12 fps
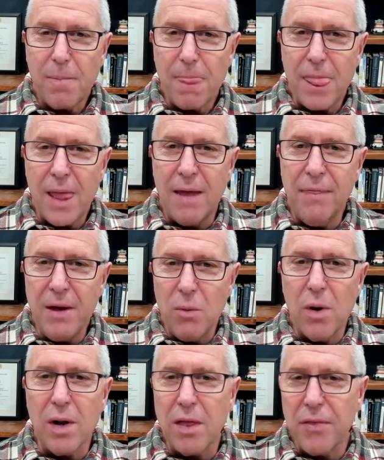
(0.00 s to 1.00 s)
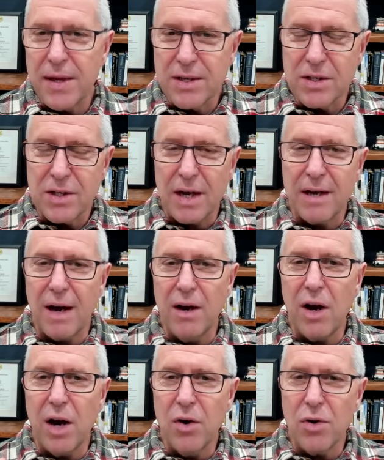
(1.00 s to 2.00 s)
I think one of the things is I
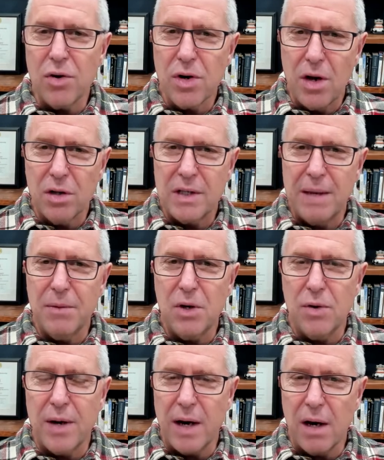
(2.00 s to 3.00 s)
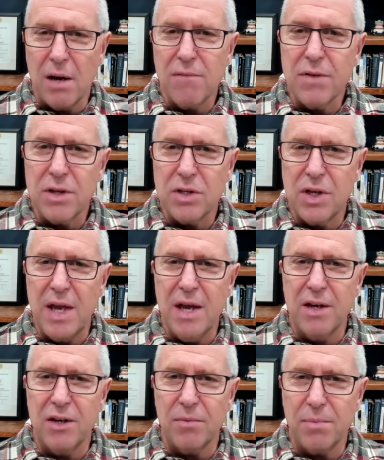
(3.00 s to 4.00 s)
learned a long time ago, and I love this saying,
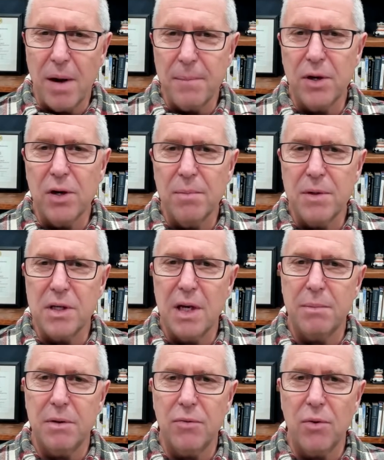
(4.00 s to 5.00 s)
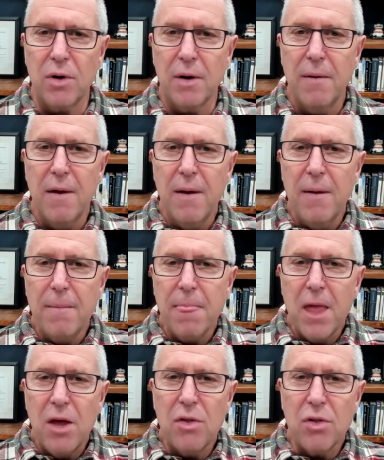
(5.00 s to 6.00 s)
and you've probably heard me say it before,
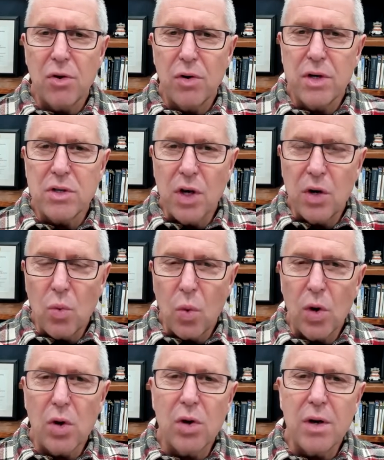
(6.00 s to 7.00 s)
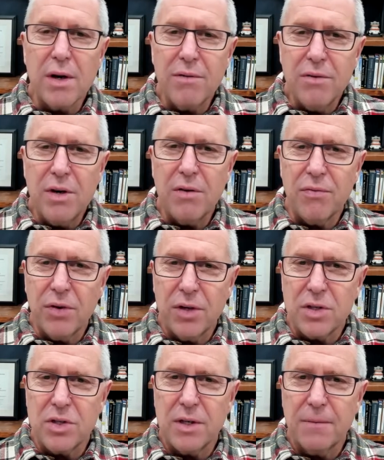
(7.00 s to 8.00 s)
there is a world of
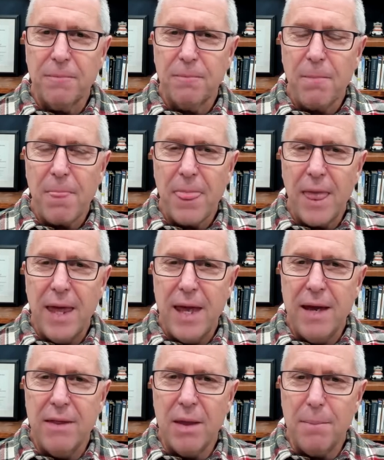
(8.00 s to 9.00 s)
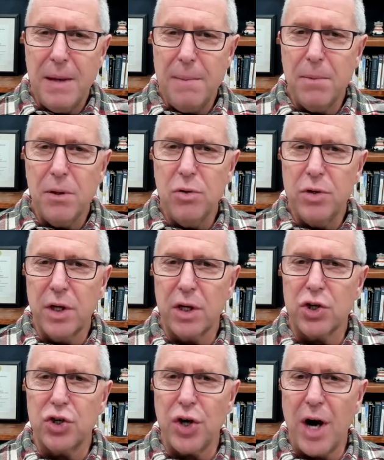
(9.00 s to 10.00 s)
difference in the people who take a
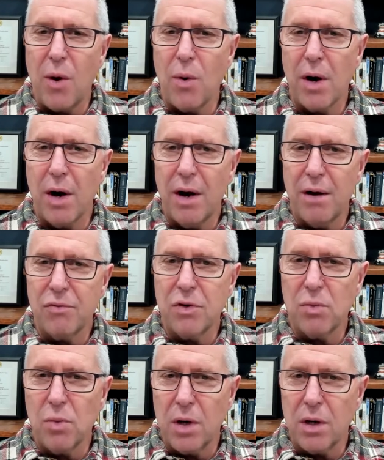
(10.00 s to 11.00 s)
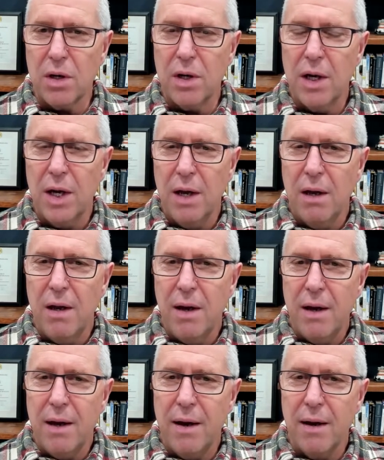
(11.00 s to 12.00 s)
shower after work
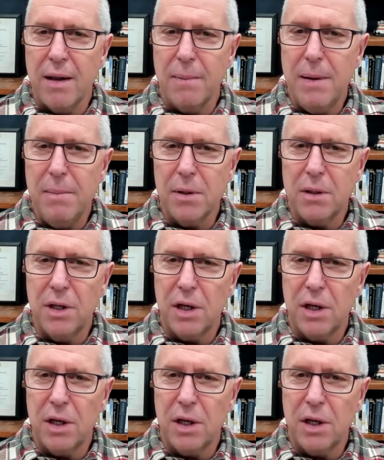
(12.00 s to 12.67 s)
and the people that take a